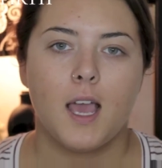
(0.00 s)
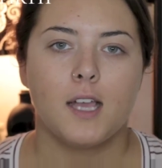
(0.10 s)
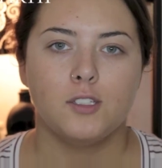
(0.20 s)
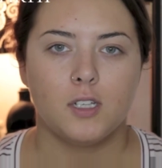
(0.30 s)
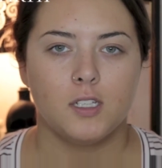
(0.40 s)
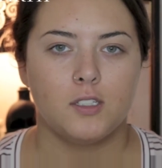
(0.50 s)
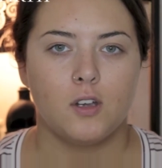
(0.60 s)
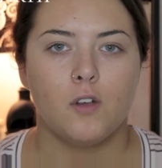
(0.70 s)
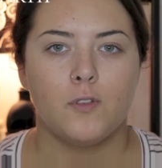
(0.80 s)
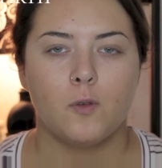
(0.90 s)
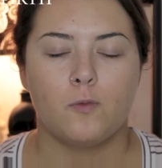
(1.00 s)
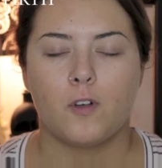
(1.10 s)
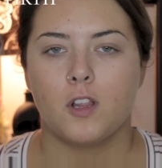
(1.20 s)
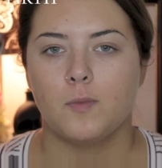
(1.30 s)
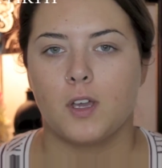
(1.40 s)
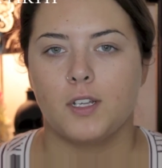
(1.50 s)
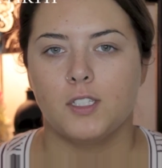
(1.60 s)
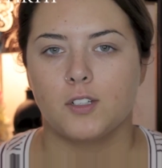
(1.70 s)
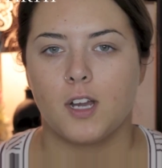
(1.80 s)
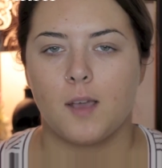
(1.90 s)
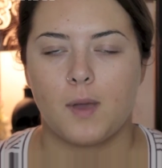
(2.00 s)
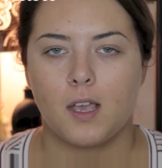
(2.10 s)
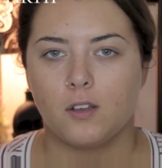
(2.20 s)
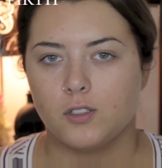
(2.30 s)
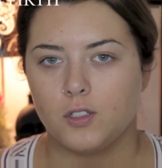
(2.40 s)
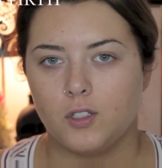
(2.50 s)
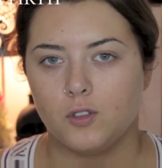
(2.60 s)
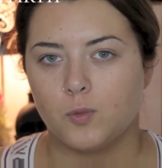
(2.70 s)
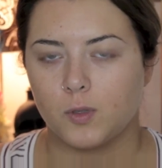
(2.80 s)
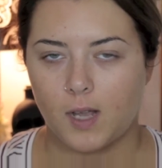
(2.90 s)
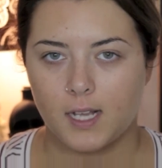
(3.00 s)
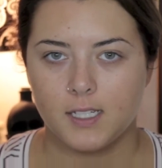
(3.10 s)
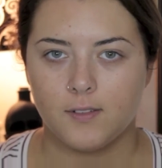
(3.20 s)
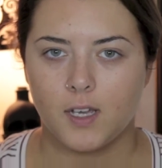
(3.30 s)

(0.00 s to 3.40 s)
As you guys know, if you follow me on Instagram, I also use Proactive.